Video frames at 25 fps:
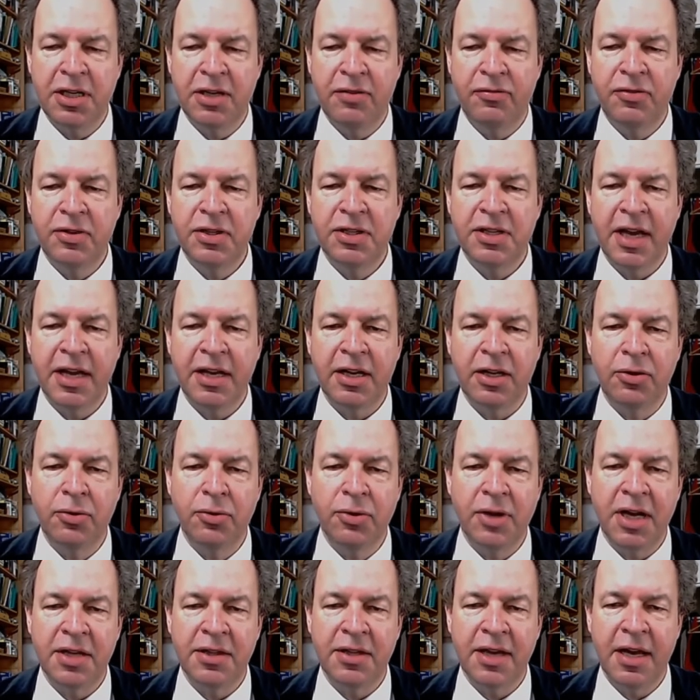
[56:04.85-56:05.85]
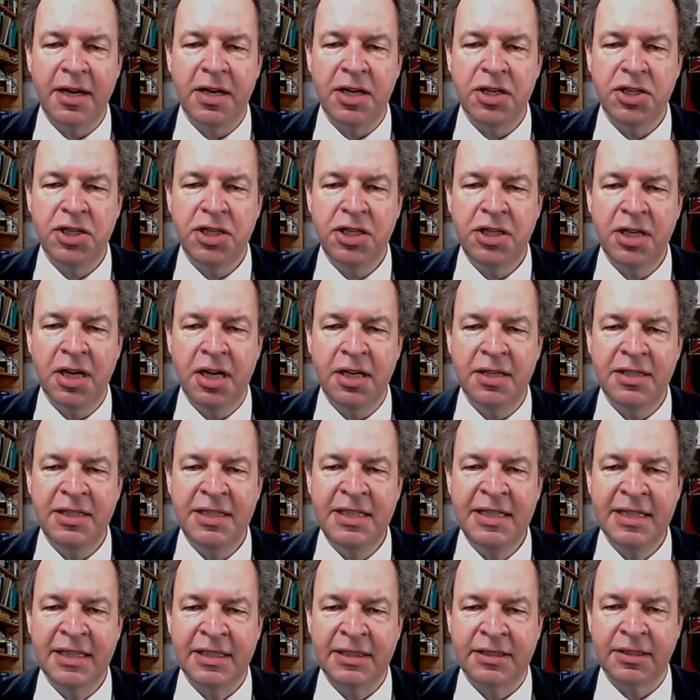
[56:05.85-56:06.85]
if we take a look at the energy
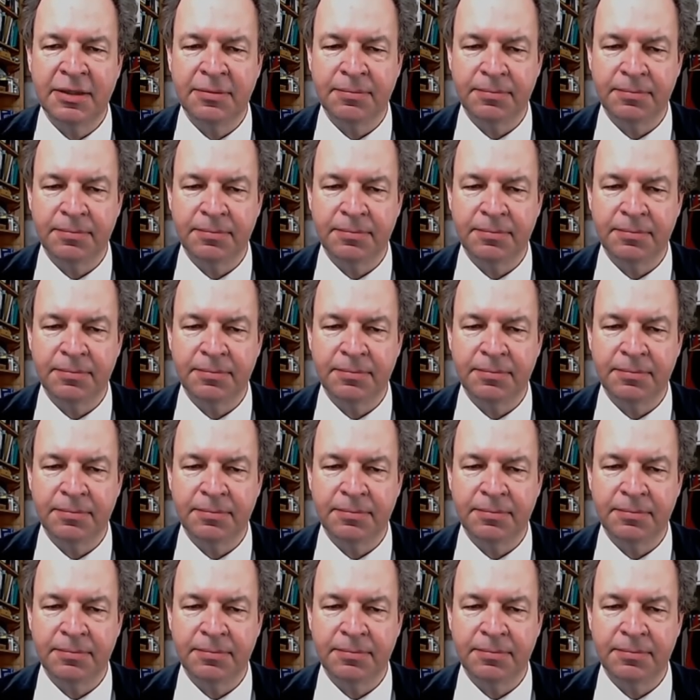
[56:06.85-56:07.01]
yield.